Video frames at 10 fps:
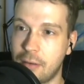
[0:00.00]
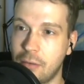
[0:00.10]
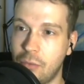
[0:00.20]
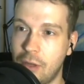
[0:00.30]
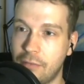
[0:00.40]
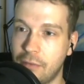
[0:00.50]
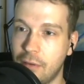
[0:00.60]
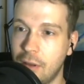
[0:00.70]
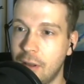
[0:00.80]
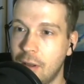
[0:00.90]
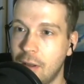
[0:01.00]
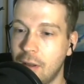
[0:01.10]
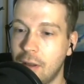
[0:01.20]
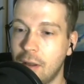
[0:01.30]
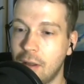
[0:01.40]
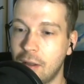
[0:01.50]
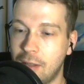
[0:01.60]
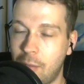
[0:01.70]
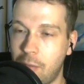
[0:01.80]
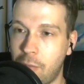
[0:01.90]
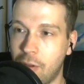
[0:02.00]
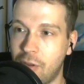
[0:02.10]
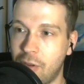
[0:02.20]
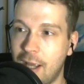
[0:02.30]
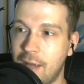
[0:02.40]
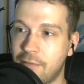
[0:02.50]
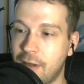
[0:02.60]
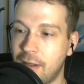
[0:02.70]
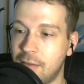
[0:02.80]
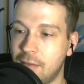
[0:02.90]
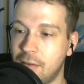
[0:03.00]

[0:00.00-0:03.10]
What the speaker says: We have double pawn on the a file,